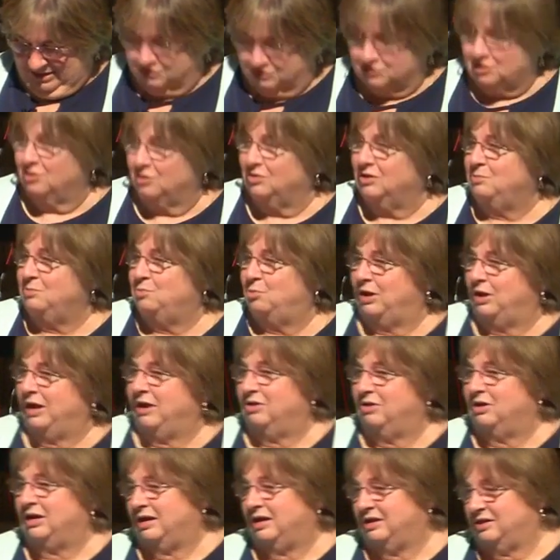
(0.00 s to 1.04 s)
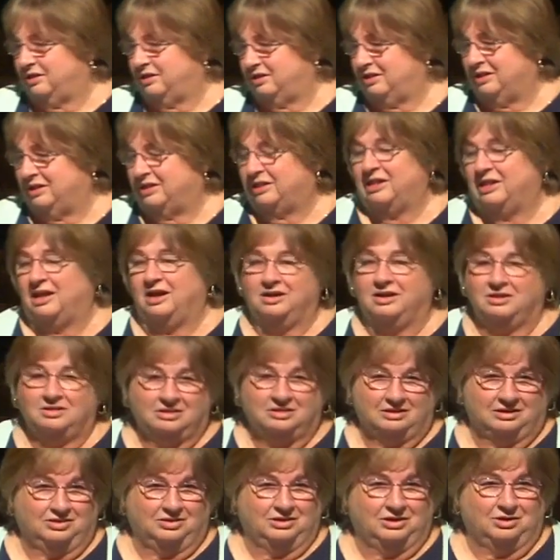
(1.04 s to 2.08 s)
Charlie Brown has this
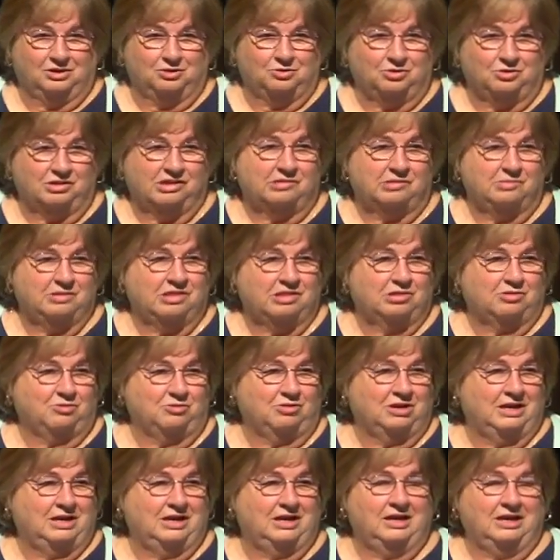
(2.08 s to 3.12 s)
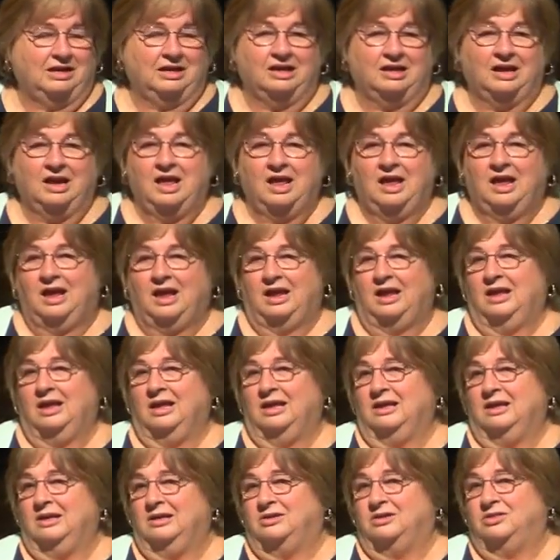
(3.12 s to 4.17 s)
ugly little Christmas tree,
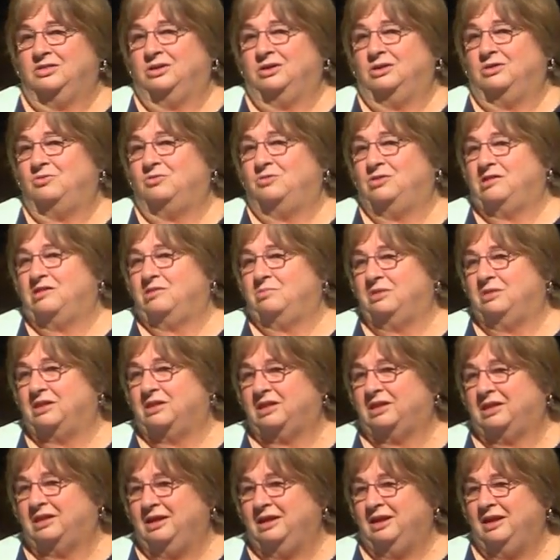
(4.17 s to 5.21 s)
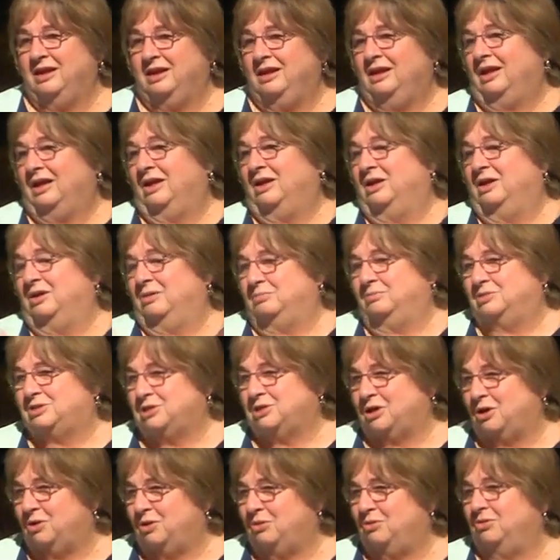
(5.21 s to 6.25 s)
and the Christmas um,
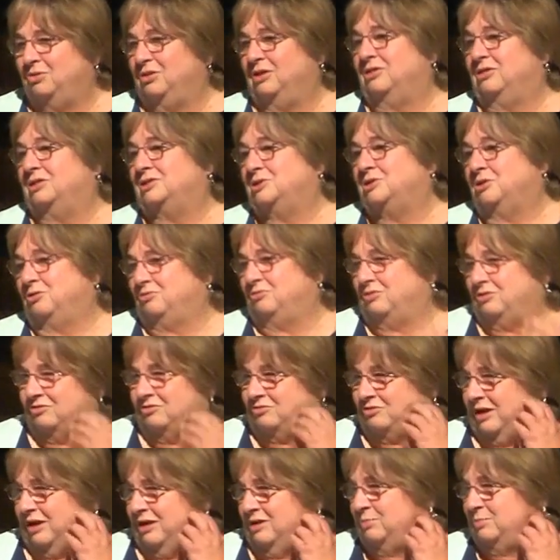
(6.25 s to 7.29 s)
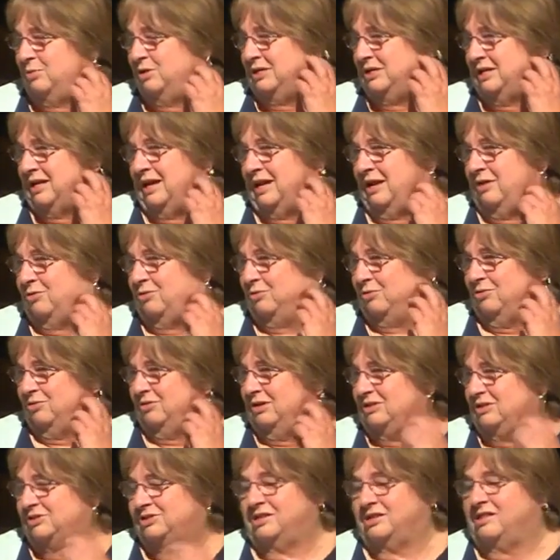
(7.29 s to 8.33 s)
show that the children are trying to put together
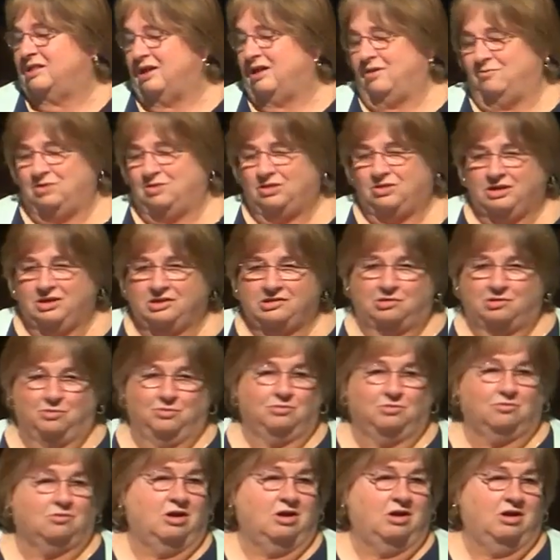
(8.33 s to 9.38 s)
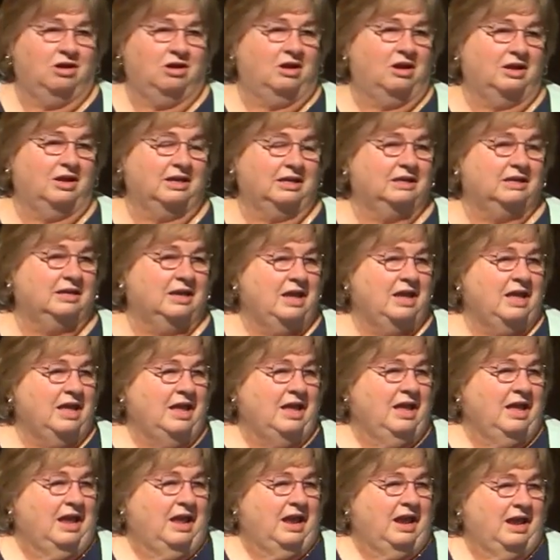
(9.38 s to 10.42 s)
is just everything's going wrong, and
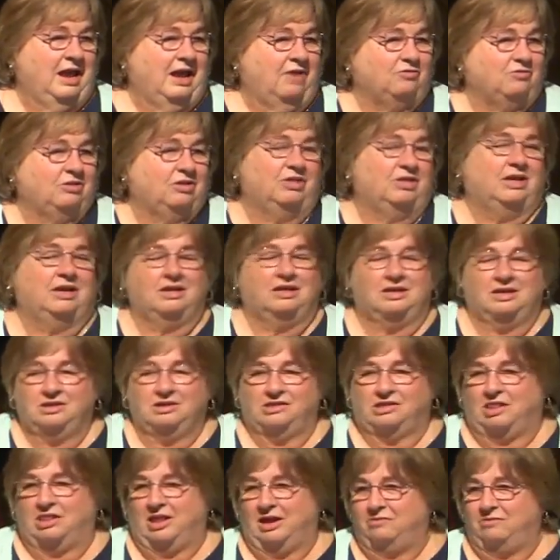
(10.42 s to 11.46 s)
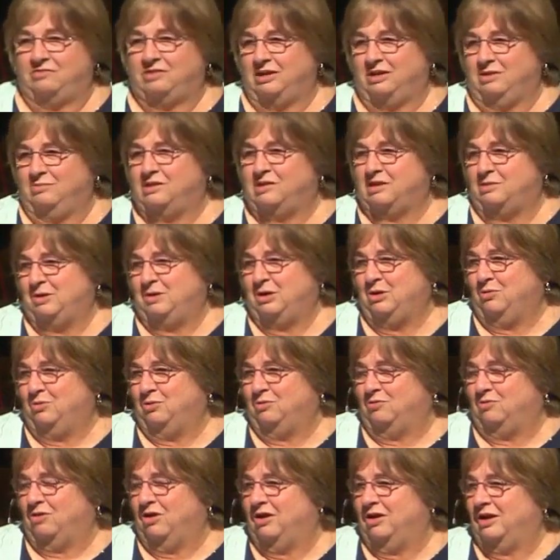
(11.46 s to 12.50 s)
everything in his life seems to be
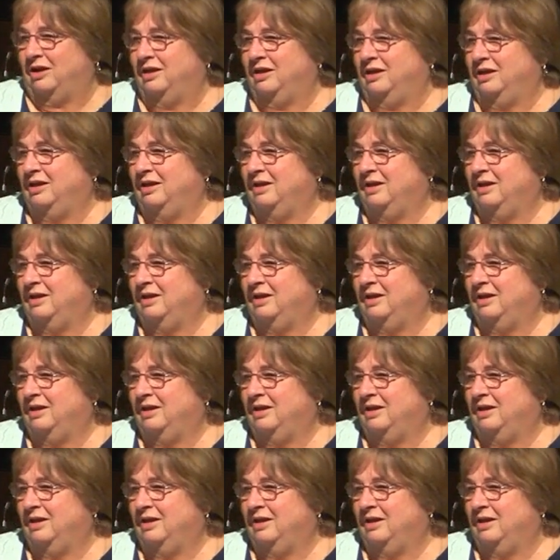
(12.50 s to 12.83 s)
going wrong.